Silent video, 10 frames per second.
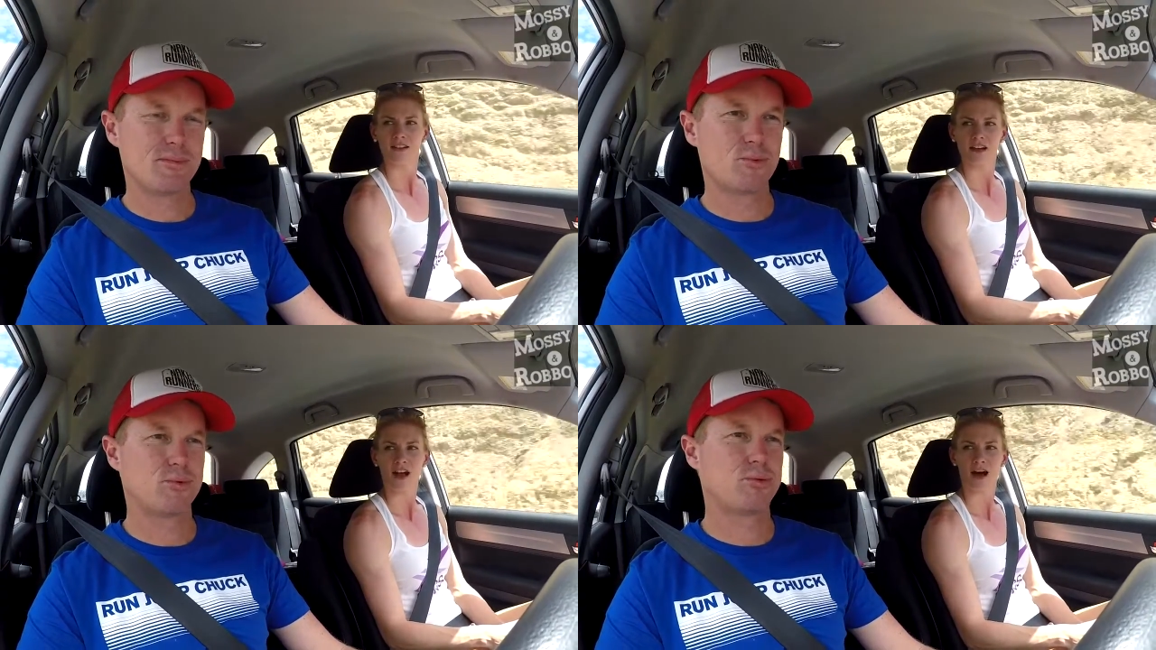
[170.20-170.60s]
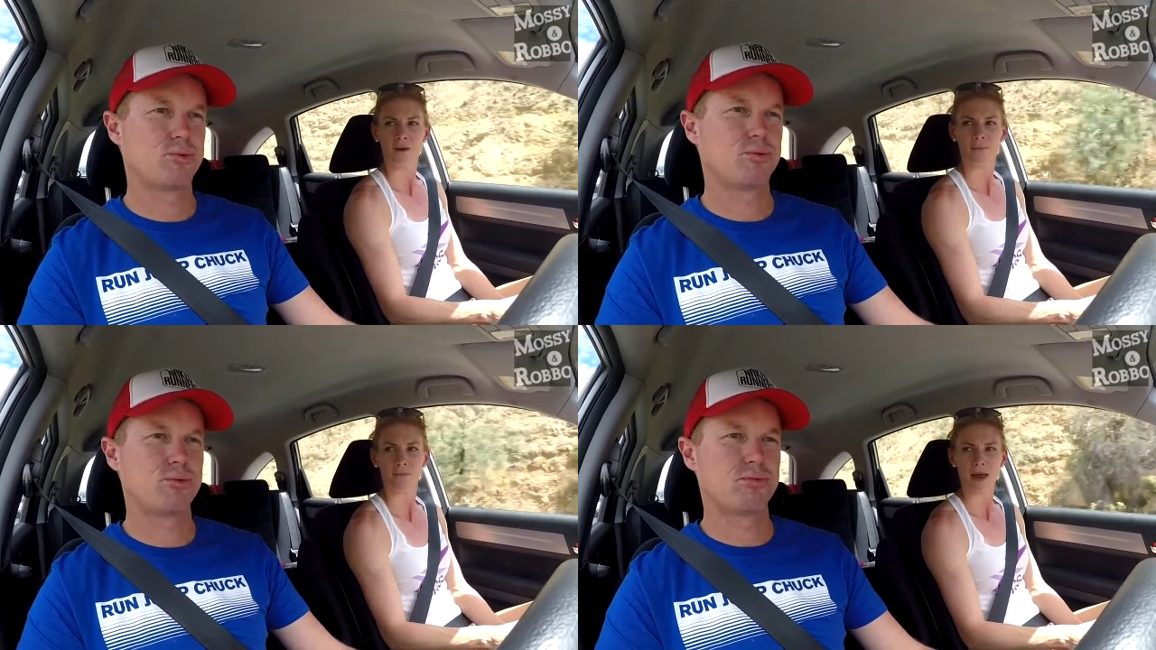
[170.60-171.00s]

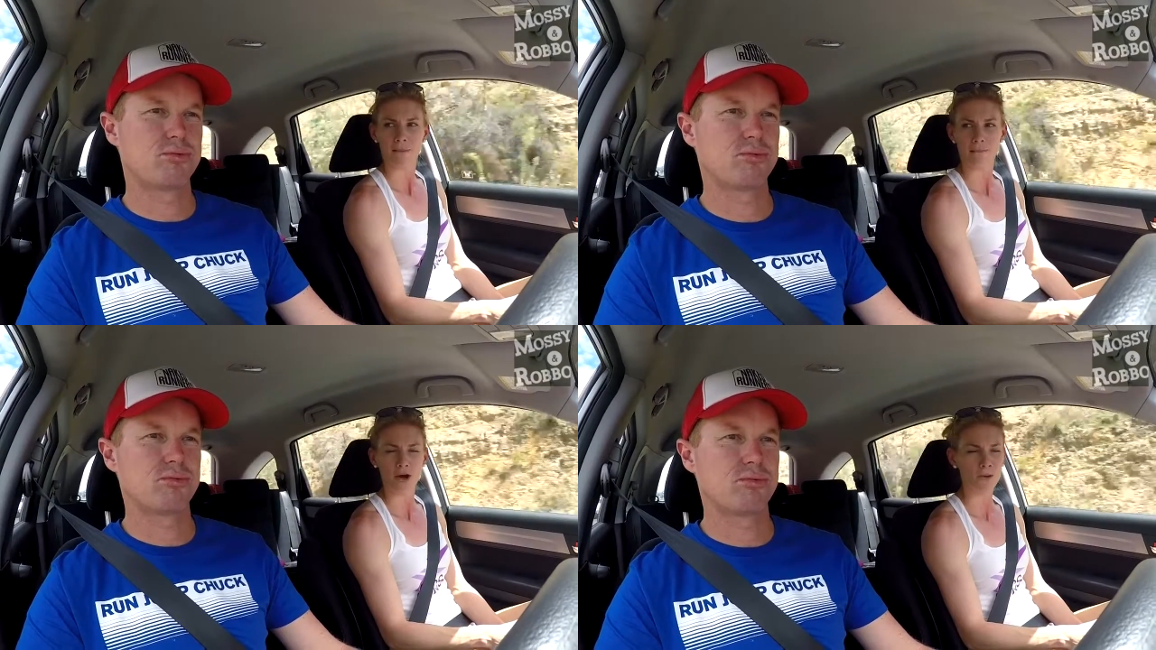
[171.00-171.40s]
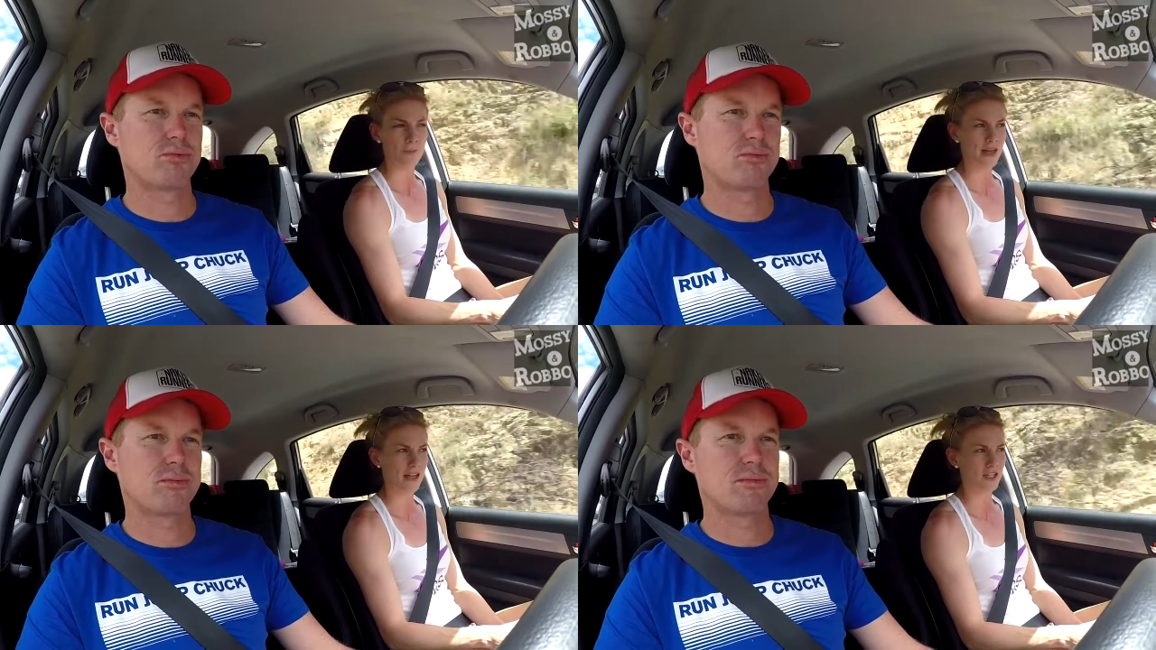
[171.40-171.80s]
Speaker 1: um, at Melbourne
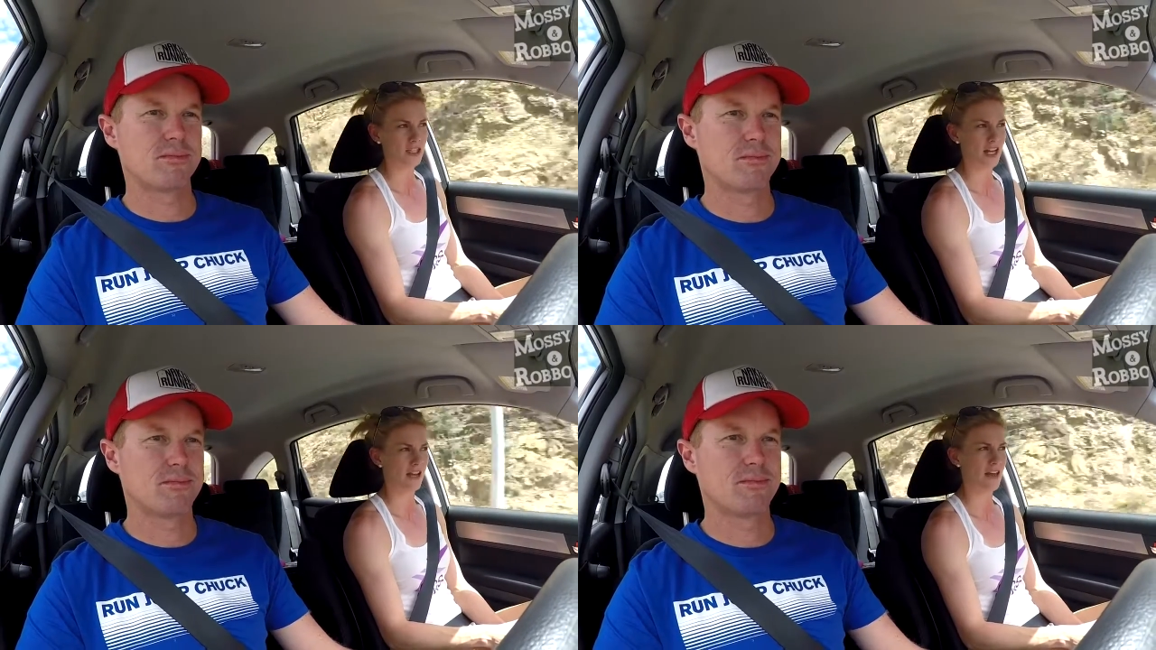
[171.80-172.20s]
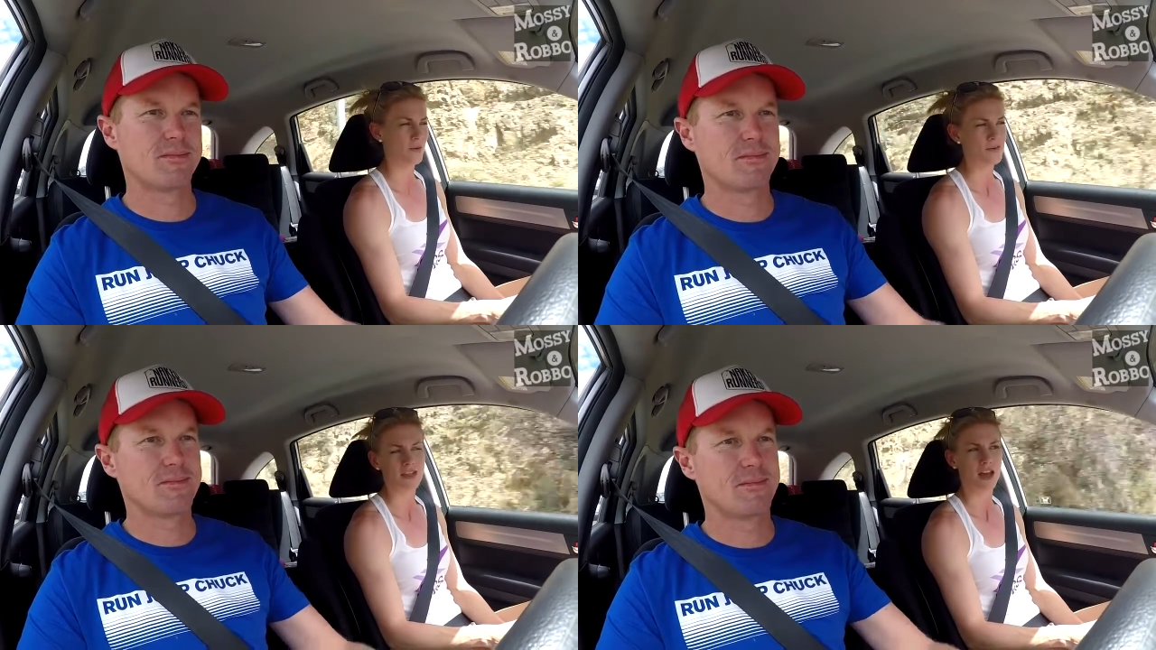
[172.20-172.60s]
PSG, and that
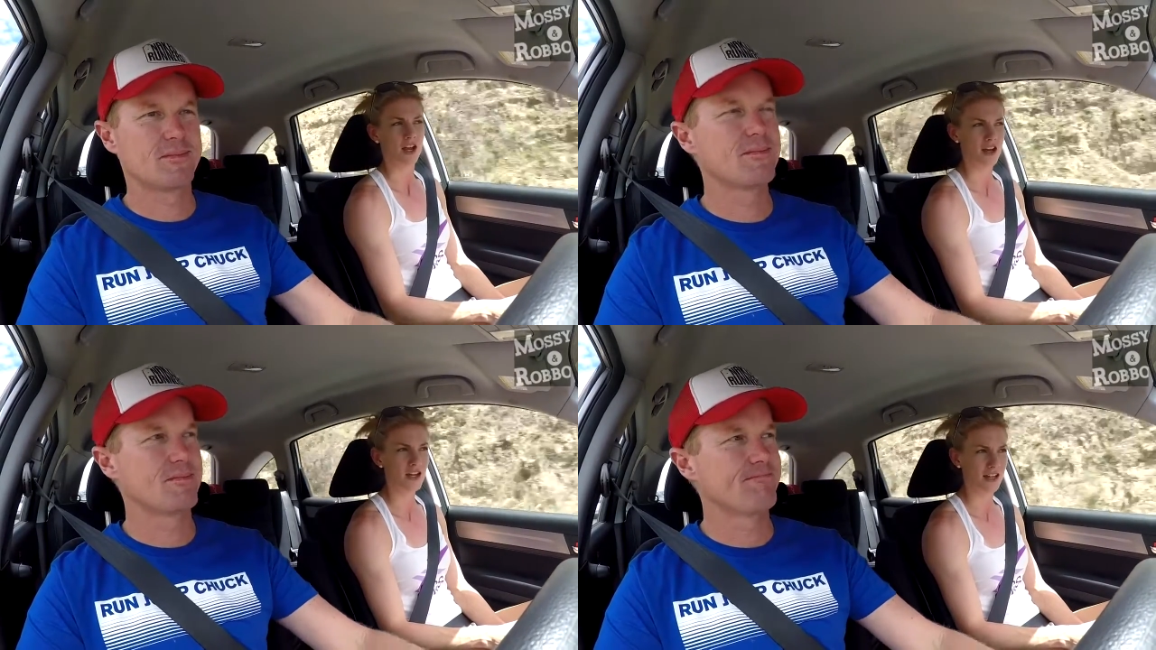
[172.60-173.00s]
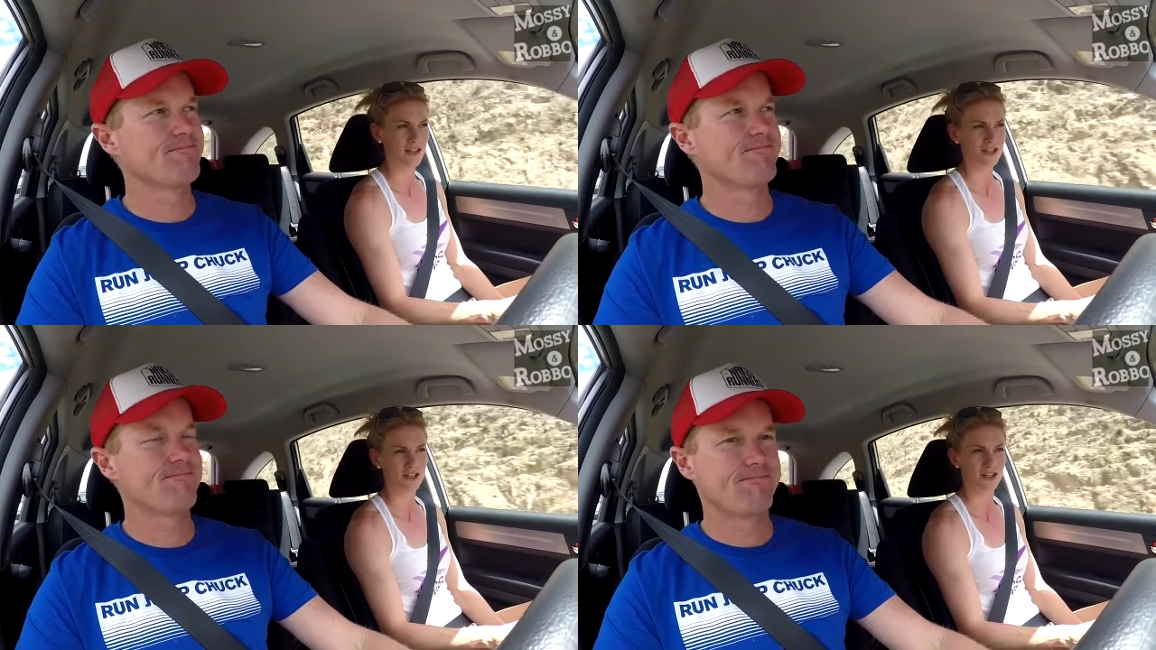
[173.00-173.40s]
was like, okay,
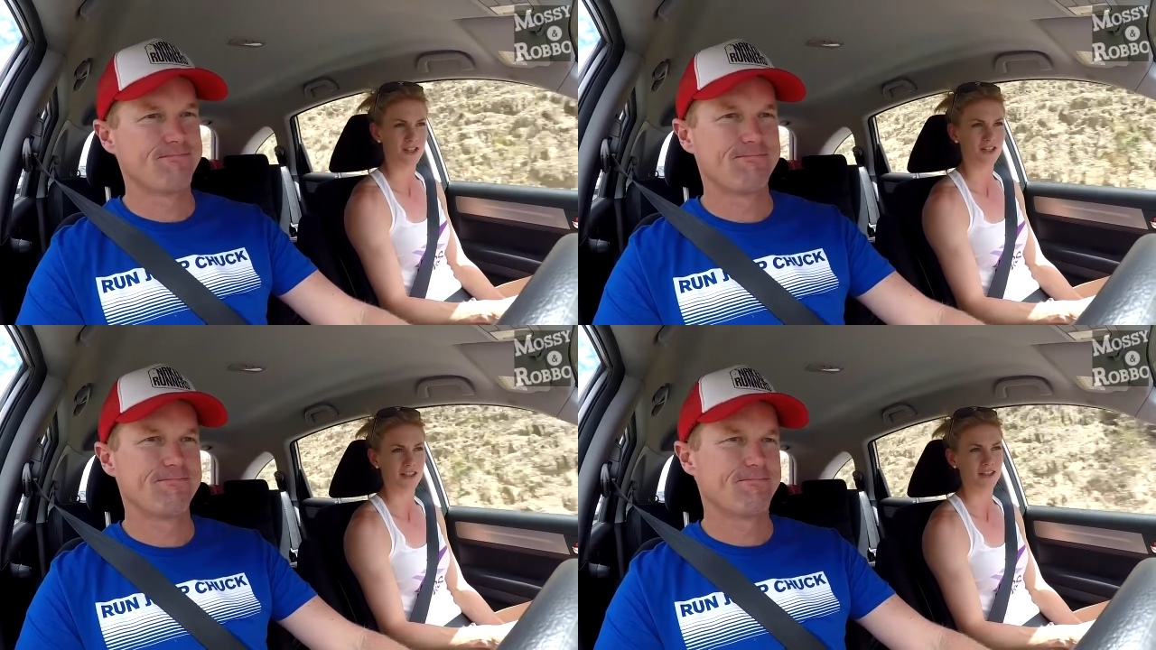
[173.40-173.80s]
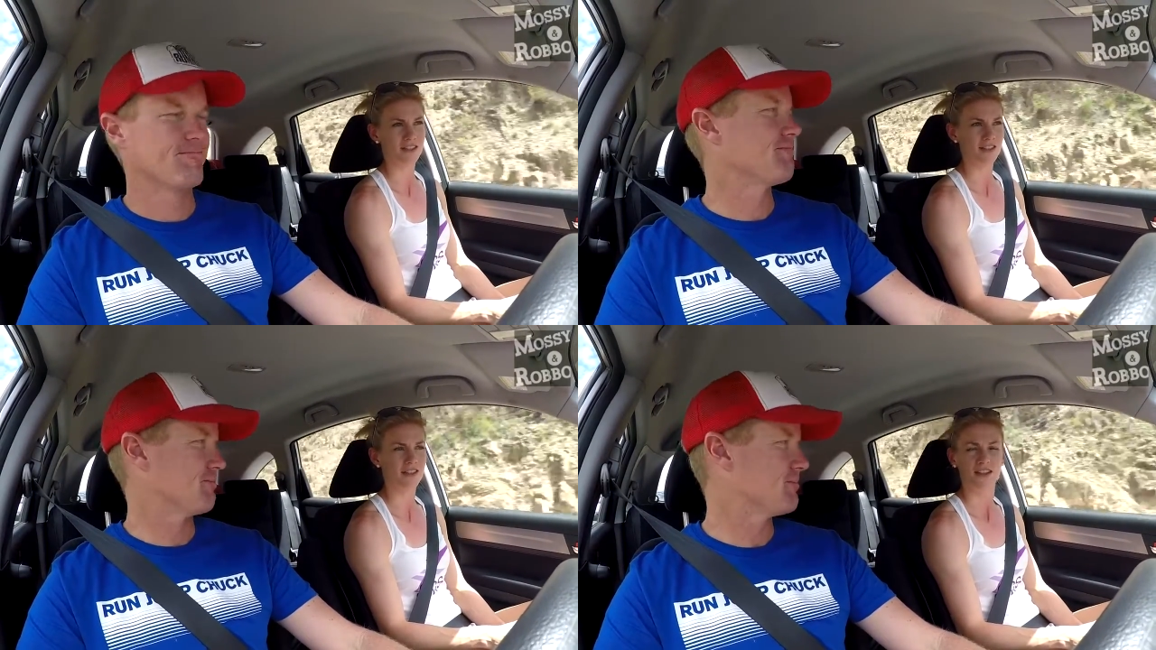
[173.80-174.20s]
so let's
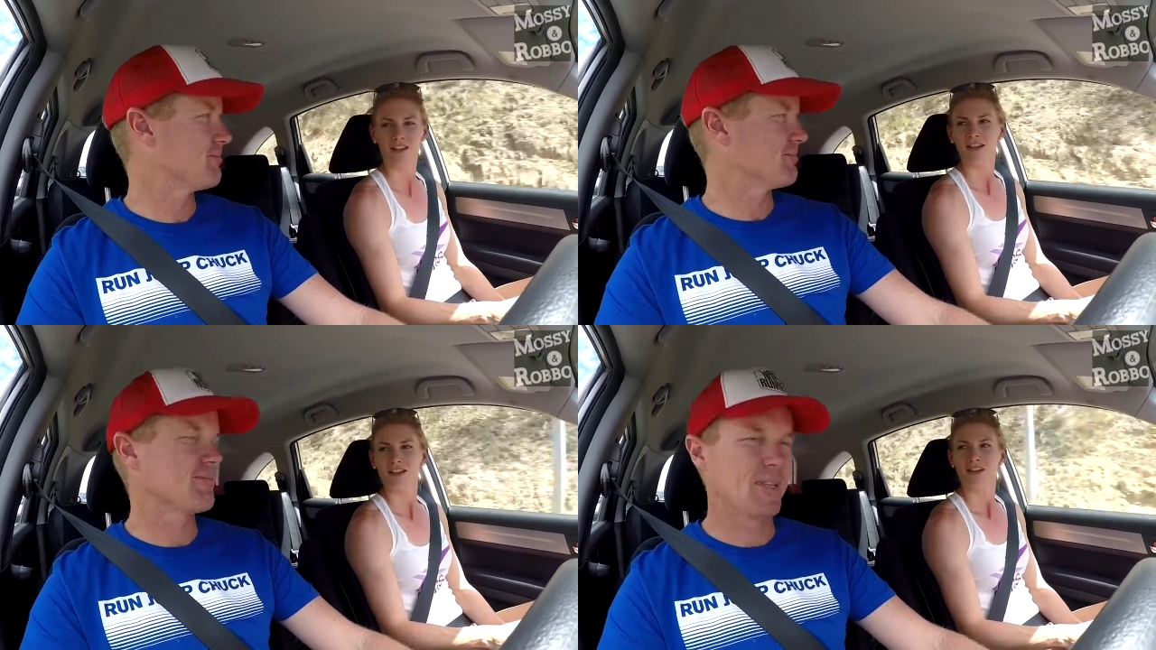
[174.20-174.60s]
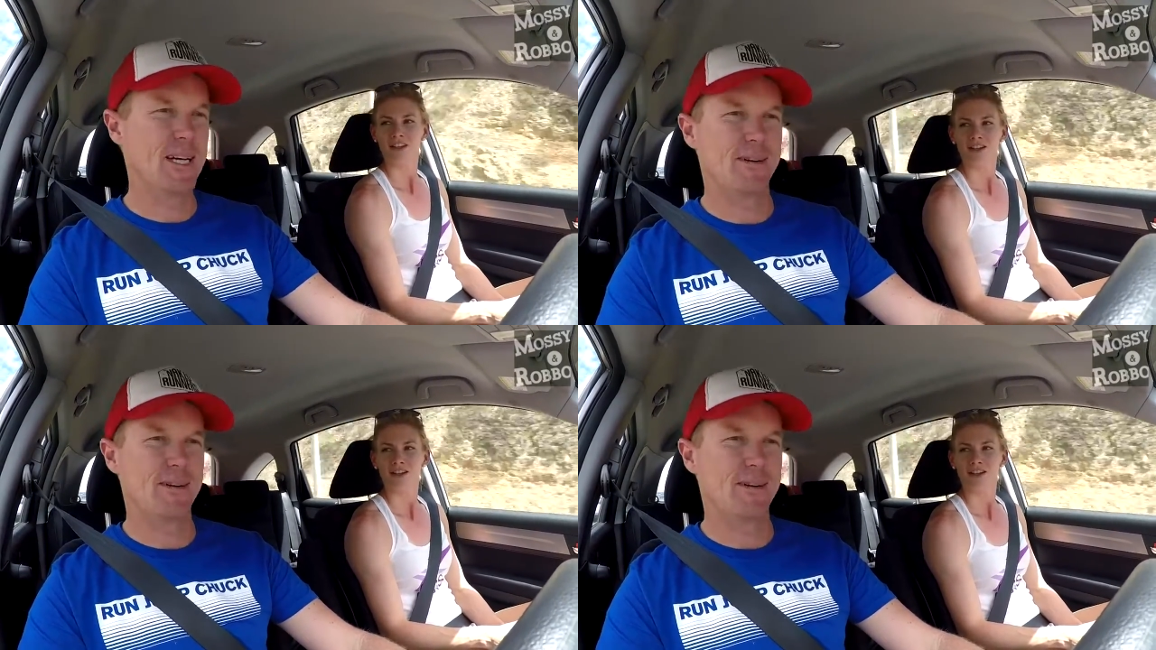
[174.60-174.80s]
yeah,